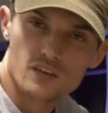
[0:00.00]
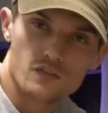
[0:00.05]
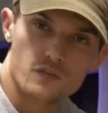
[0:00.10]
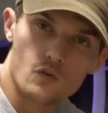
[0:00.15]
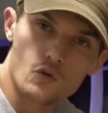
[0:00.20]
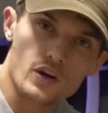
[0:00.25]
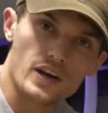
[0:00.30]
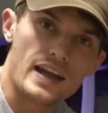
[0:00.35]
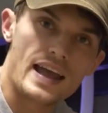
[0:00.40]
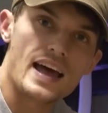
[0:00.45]

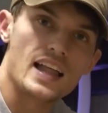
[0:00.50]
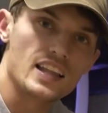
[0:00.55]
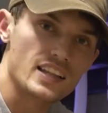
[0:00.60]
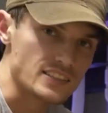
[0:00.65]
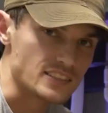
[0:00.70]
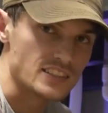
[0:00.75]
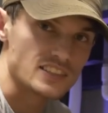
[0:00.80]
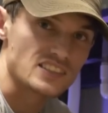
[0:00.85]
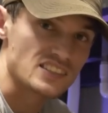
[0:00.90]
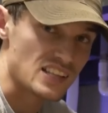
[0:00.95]
four
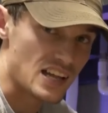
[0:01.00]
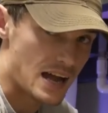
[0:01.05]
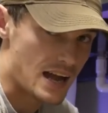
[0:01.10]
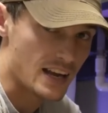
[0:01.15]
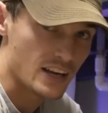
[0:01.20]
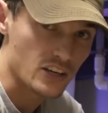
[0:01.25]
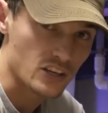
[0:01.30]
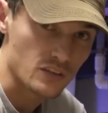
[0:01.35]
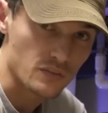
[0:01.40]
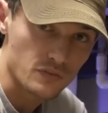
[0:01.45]
gallons is
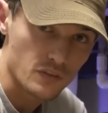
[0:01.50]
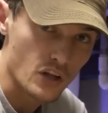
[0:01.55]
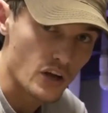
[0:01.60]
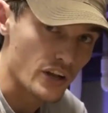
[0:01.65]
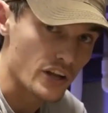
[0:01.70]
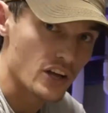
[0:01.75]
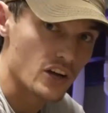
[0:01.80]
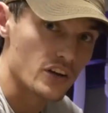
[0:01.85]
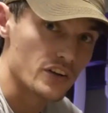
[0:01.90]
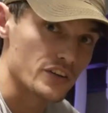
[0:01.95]
not gonna
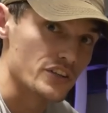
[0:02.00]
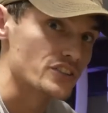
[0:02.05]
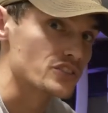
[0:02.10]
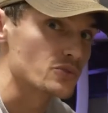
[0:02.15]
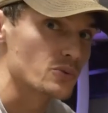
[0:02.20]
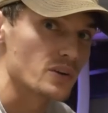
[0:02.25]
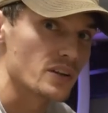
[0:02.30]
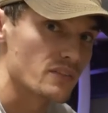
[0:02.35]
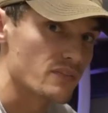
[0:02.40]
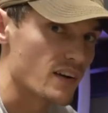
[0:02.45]
flood a
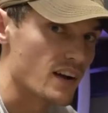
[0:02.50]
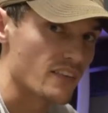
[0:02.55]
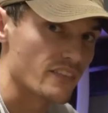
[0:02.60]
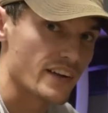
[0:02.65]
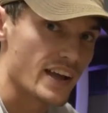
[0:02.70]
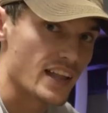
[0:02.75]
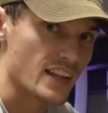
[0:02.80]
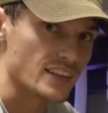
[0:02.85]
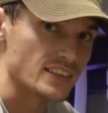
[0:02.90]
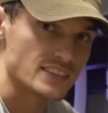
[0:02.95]
125
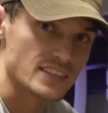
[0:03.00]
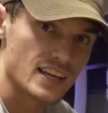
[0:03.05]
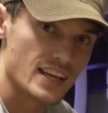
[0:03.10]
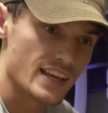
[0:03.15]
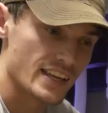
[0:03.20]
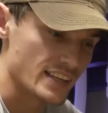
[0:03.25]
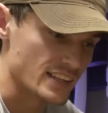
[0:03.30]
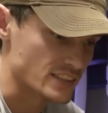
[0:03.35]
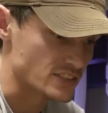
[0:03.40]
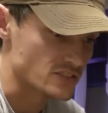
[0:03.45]
gallon
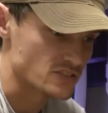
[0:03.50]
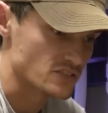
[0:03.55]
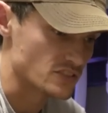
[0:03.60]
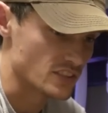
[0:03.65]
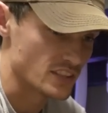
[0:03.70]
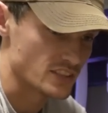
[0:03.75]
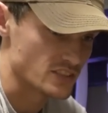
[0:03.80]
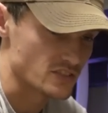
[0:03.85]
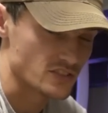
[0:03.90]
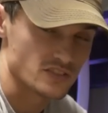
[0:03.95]
tank. It's,
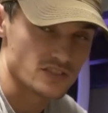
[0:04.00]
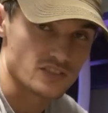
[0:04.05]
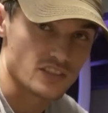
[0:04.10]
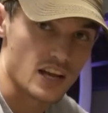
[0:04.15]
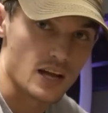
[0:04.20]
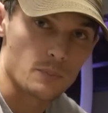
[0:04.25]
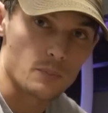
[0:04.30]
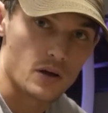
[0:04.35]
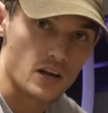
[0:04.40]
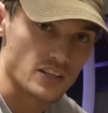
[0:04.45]
it's just
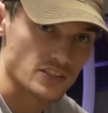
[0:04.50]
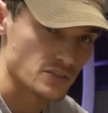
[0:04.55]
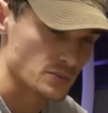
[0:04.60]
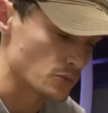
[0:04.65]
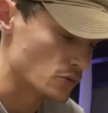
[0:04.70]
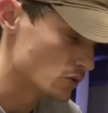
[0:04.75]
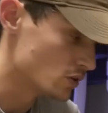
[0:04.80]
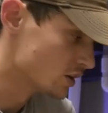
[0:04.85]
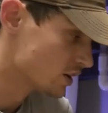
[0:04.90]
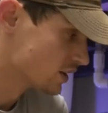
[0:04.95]
not
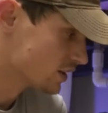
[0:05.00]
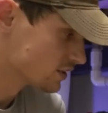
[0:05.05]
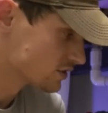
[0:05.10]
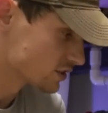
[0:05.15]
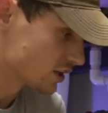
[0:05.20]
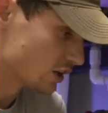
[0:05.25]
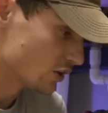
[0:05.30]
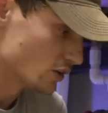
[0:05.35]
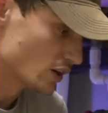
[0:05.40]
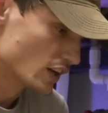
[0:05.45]
possible.
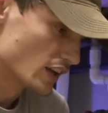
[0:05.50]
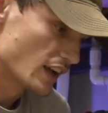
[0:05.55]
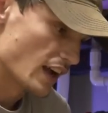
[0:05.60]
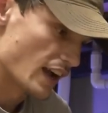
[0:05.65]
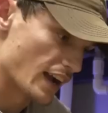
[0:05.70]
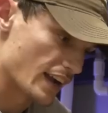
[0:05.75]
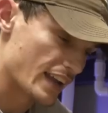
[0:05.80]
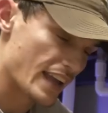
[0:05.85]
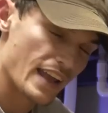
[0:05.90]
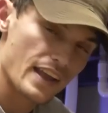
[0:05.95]
So
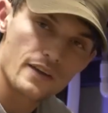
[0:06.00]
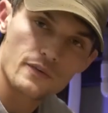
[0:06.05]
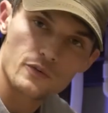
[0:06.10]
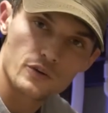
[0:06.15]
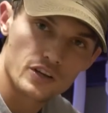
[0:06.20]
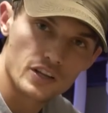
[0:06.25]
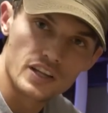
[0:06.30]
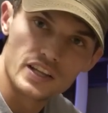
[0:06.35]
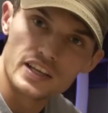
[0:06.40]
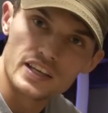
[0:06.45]
I can't
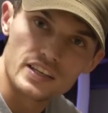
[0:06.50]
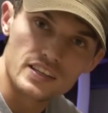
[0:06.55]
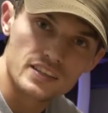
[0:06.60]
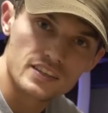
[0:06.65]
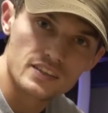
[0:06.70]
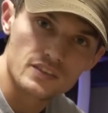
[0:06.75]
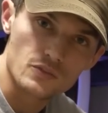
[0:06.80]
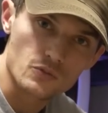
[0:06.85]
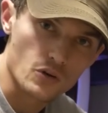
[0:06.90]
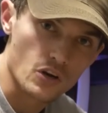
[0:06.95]
really
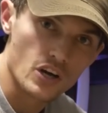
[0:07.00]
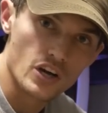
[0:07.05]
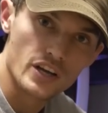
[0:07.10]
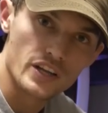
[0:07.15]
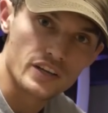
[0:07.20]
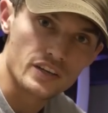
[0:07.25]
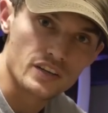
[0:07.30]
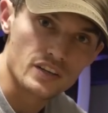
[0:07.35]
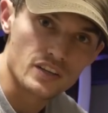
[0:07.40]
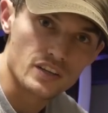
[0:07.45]

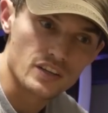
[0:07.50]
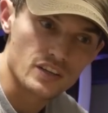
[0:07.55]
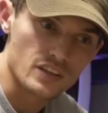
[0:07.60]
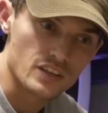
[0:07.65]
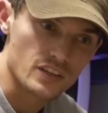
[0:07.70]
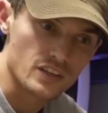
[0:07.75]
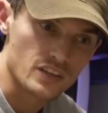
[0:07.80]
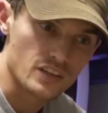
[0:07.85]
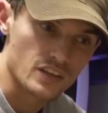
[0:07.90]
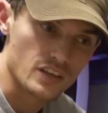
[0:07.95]
run,
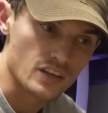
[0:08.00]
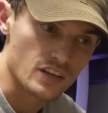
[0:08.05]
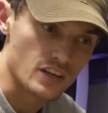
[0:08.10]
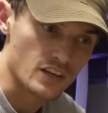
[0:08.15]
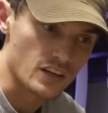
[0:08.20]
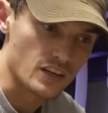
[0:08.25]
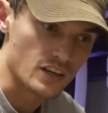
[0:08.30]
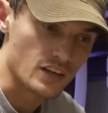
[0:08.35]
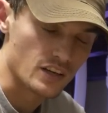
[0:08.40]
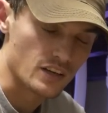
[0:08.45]

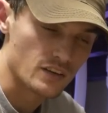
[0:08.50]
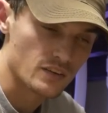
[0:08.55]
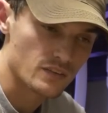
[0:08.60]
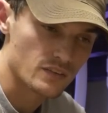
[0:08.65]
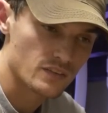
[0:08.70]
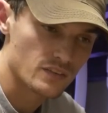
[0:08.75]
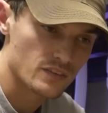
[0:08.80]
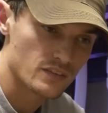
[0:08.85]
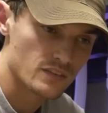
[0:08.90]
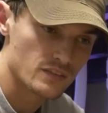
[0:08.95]
uh,
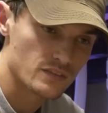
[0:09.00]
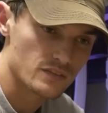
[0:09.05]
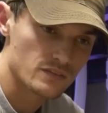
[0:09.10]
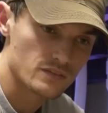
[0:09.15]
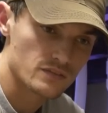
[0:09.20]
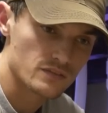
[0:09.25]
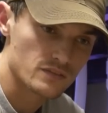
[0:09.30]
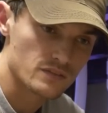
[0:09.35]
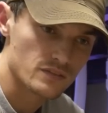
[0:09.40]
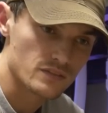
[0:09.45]

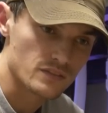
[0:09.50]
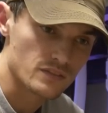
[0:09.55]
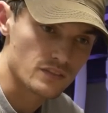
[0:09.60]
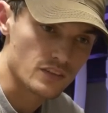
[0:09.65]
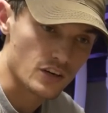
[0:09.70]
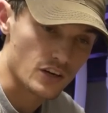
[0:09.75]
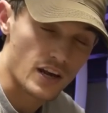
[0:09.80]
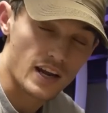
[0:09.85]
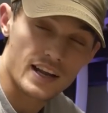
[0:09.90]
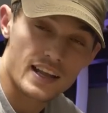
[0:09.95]

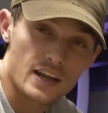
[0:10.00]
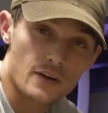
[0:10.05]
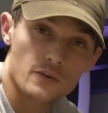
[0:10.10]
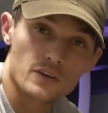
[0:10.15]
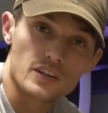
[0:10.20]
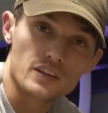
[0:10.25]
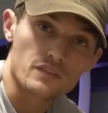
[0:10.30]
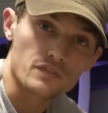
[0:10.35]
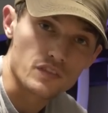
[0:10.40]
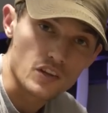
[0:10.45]
or I can't
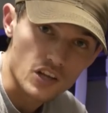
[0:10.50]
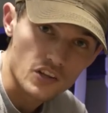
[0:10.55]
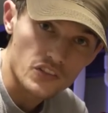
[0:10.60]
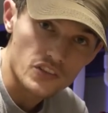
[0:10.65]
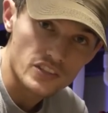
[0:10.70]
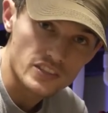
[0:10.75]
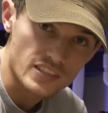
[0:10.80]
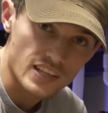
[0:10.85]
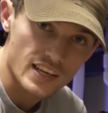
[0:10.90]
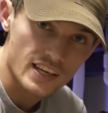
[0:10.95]
really flood
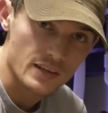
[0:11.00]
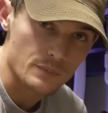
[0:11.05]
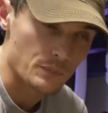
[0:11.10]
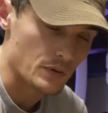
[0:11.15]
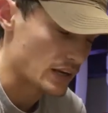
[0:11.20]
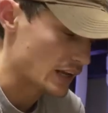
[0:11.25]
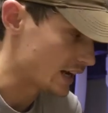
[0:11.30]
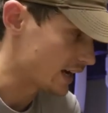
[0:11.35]
the tank, but